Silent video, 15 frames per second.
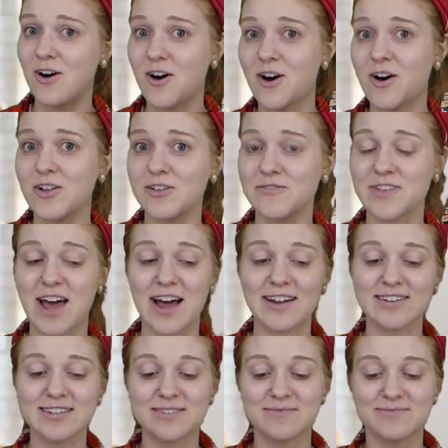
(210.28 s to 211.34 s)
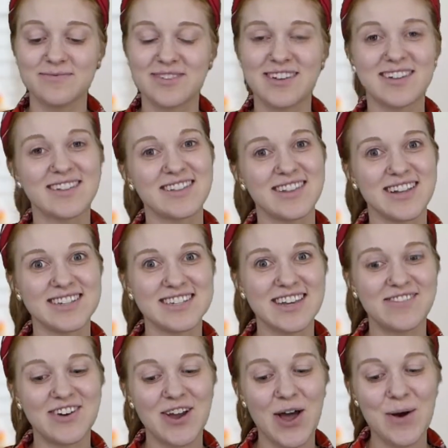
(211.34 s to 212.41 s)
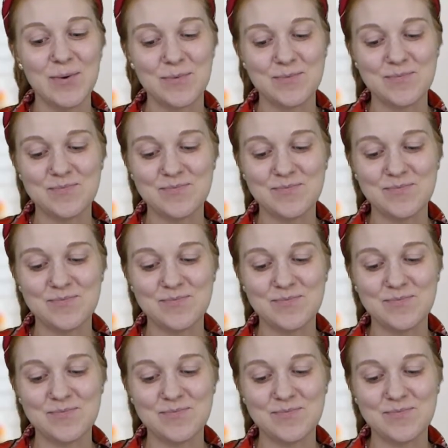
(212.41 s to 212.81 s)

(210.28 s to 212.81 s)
all of that. Let's give it a go.